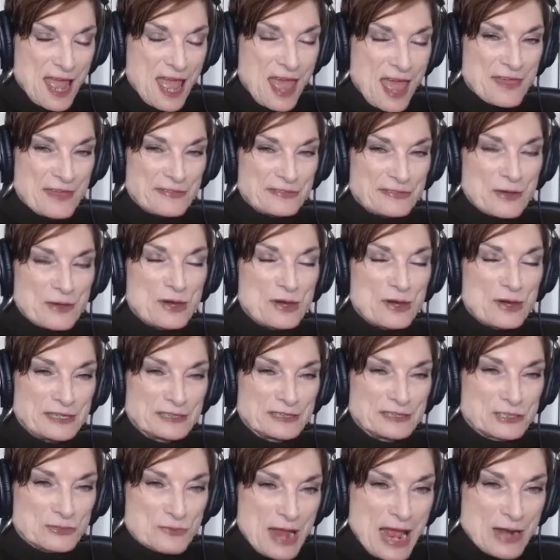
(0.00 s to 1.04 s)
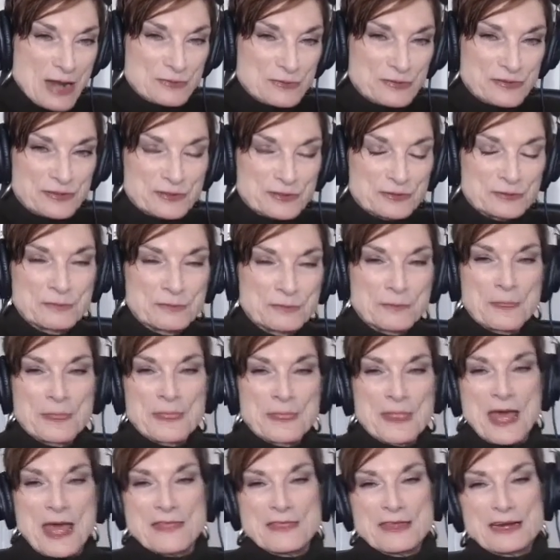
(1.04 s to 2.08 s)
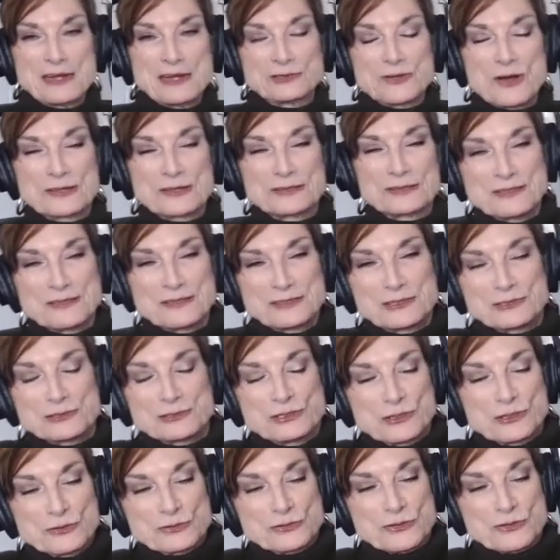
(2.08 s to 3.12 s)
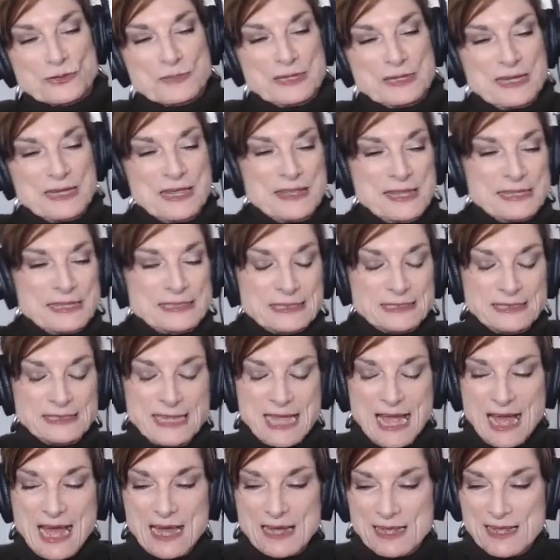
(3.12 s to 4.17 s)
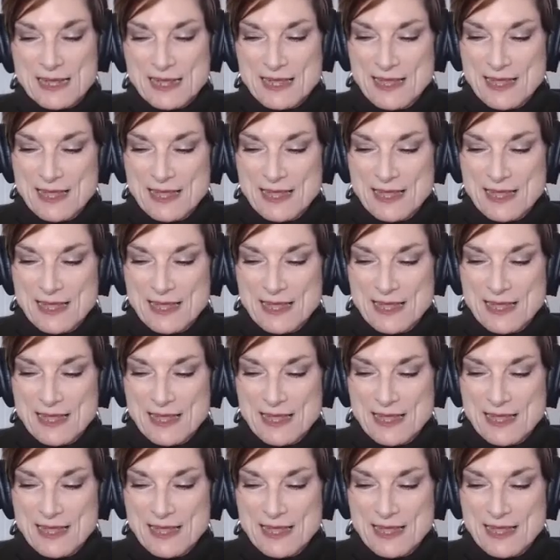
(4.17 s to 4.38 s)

and that they want to interact with you." And then I talked to these two Jewish women, and they said, "Yeah."